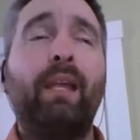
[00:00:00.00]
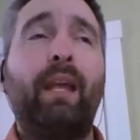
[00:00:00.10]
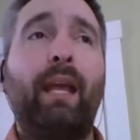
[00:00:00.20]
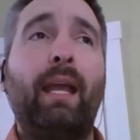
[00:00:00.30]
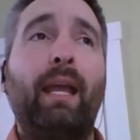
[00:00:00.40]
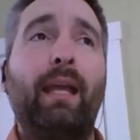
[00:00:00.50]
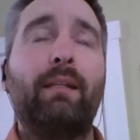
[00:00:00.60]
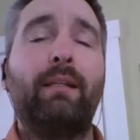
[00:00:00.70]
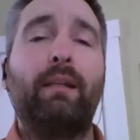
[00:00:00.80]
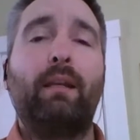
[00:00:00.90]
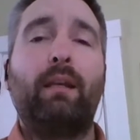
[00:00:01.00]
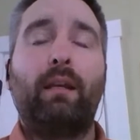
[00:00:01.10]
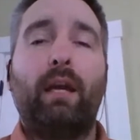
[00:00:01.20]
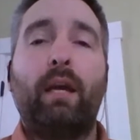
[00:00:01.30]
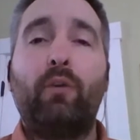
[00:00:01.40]
and
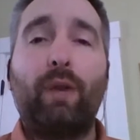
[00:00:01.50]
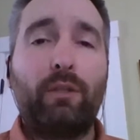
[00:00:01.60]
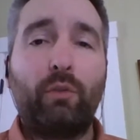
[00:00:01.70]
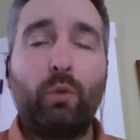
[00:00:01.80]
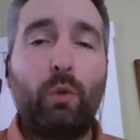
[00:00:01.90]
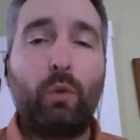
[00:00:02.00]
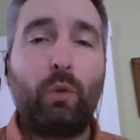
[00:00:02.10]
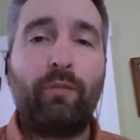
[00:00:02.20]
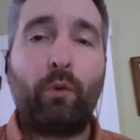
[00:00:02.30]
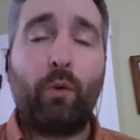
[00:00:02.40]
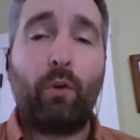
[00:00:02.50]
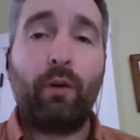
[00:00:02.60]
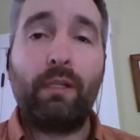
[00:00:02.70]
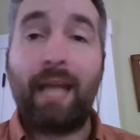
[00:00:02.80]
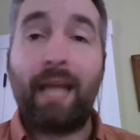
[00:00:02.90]
a great tool for
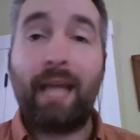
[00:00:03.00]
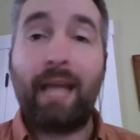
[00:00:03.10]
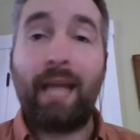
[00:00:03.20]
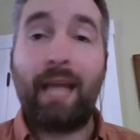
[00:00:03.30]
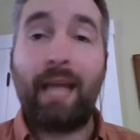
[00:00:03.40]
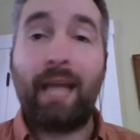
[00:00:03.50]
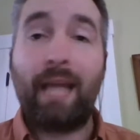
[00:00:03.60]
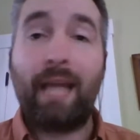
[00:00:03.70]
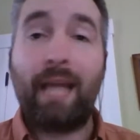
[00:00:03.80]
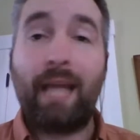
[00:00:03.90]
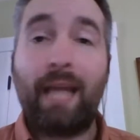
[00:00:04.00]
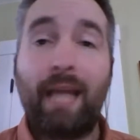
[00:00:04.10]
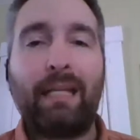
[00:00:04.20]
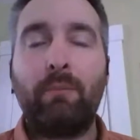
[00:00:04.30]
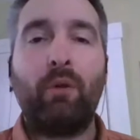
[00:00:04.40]
networking and connecting to
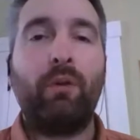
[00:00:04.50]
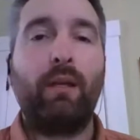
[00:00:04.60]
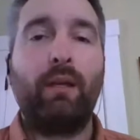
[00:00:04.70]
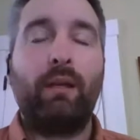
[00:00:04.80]
people